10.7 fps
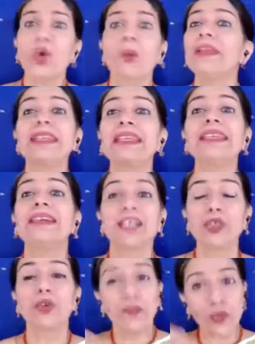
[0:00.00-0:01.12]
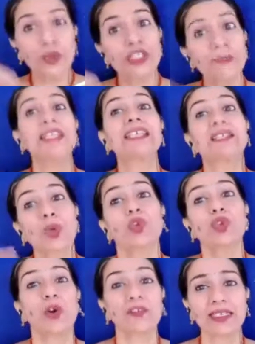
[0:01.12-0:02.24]
Nobody can hear you if you speak so
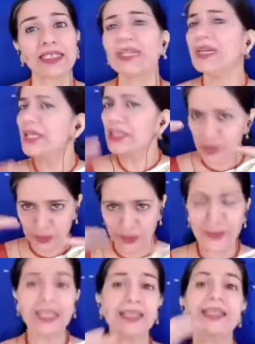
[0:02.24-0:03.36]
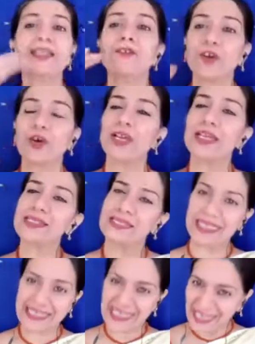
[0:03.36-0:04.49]
softly. So speak in a voice
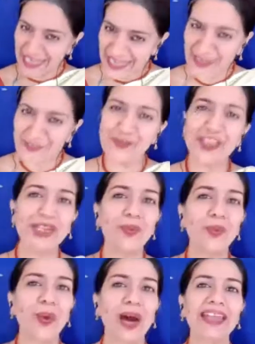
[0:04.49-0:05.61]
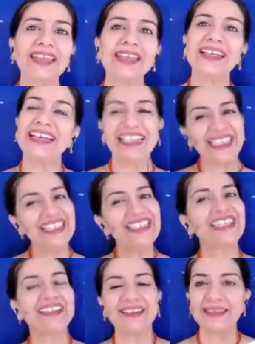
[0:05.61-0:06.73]
that everyone can
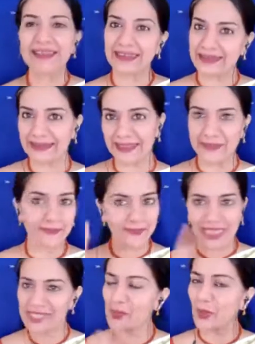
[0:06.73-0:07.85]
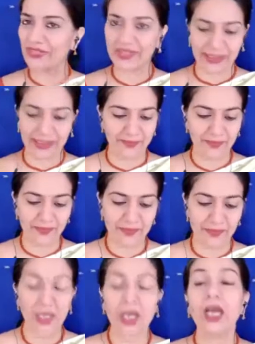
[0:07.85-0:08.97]
hear clearly. That's one thing.
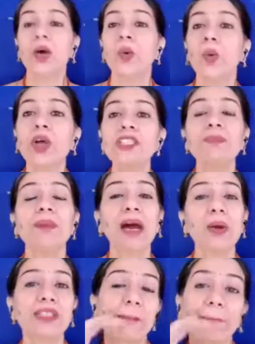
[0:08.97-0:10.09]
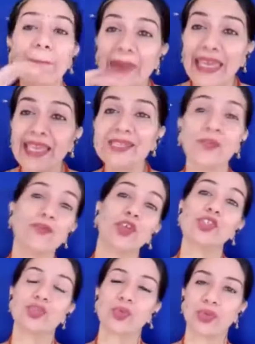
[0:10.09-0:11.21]
What about the pace of
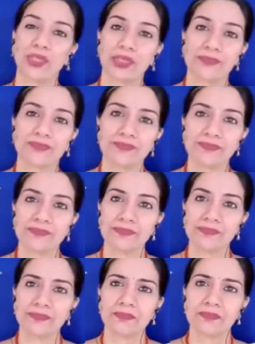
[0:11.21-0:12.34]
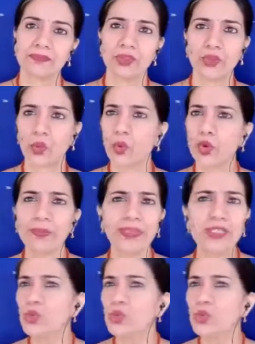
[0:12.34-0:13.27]
your story? Don't